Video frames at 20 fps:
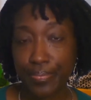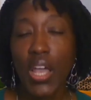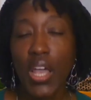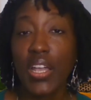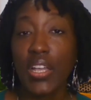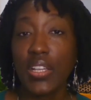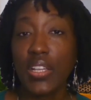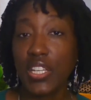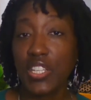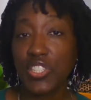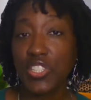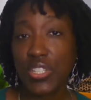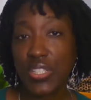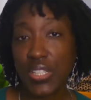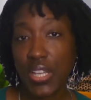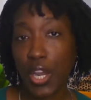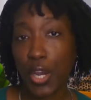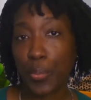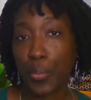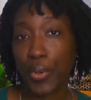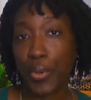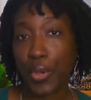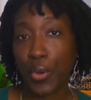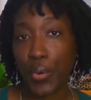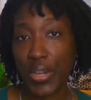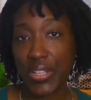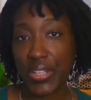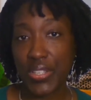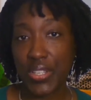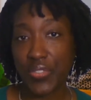Conditions that are
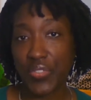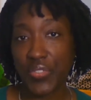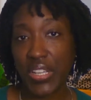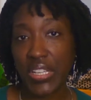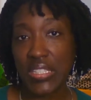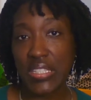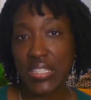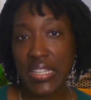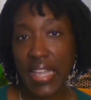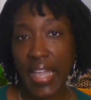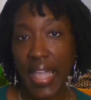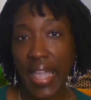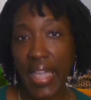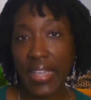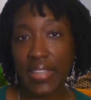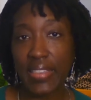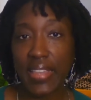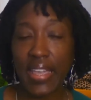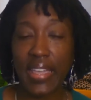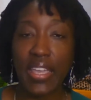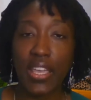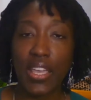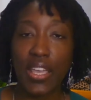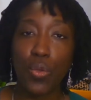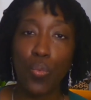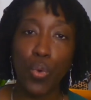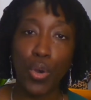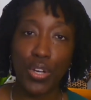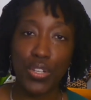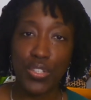progressive indicate they get worse